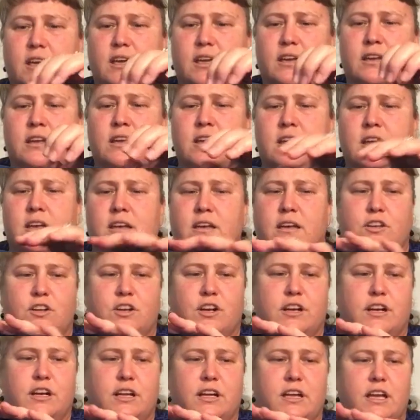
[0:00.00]
and you're
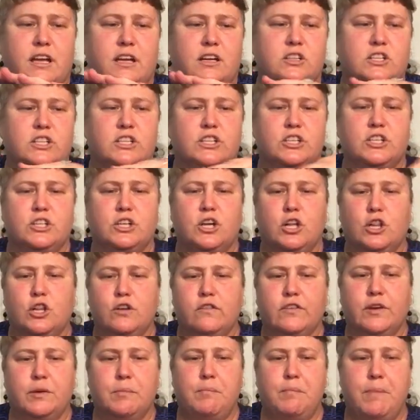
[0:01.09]
not gonna get glitter all
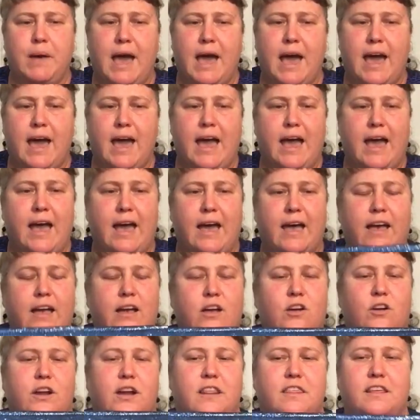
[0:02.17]
over your bag
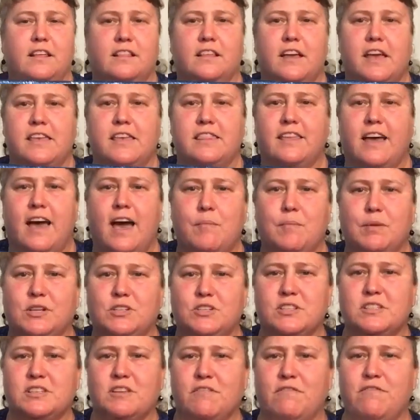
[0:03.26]
or anything like that, but it's
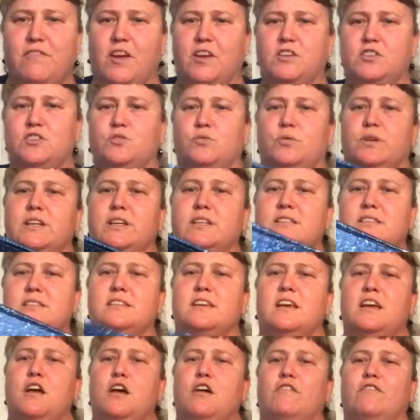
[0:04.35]
just a fun twist
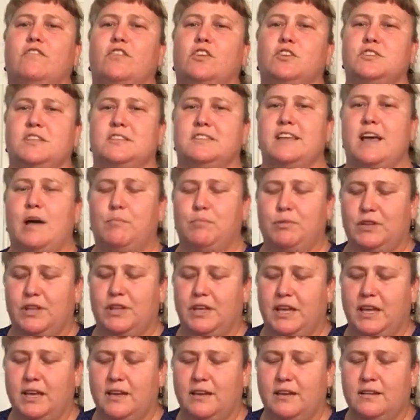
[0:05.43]
versus that
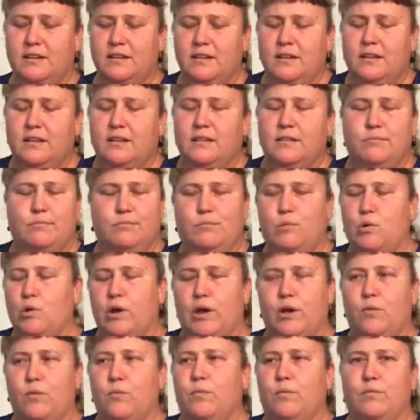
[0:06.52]
plain,
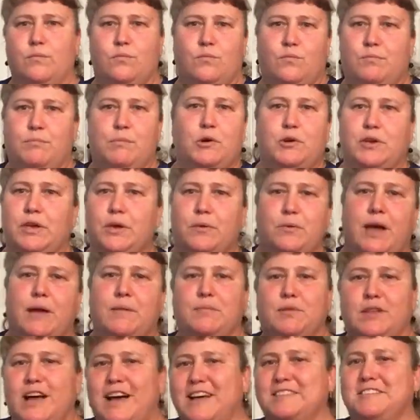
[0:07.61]
boring, milky white
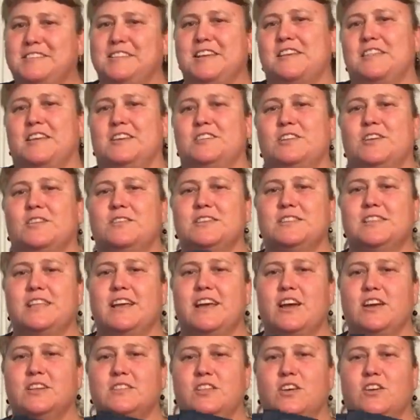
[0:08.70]
plastic that's always
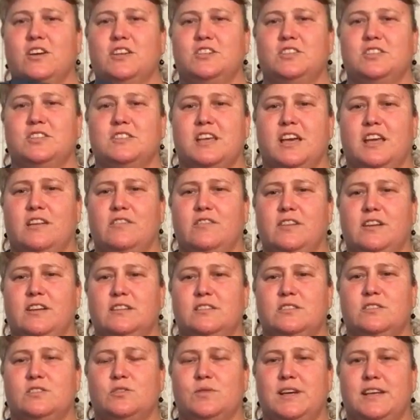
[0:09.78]
there. So it's just kind of a
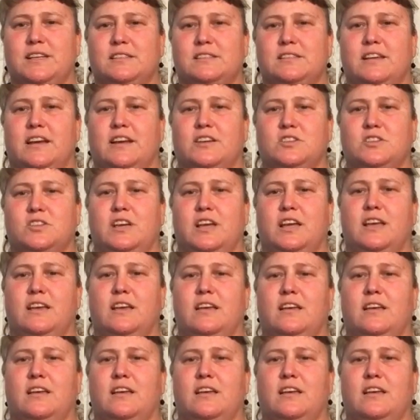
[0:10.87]
nice twist, actually.